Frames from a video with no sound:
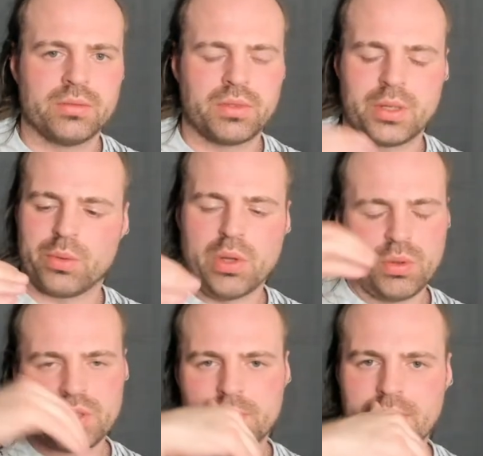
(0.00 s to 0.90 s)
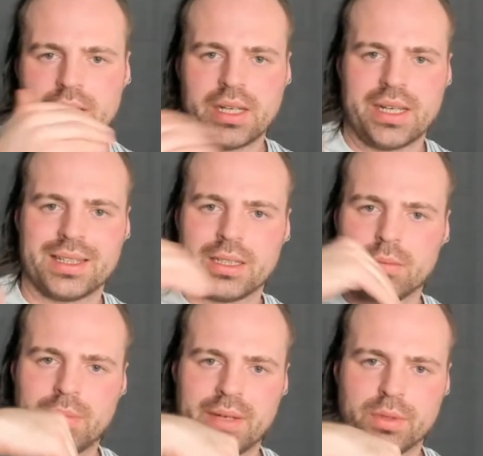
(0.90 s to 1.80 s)
There will always be like a little
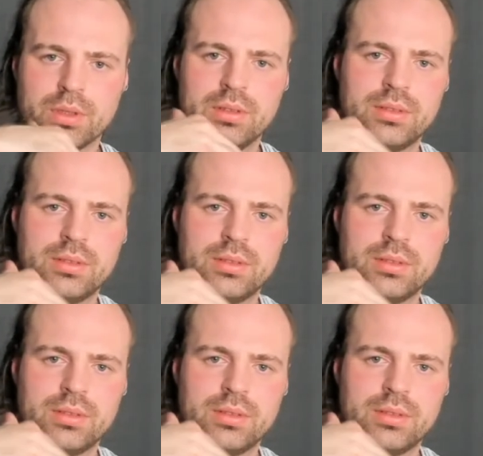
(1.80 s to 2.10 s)
bevel.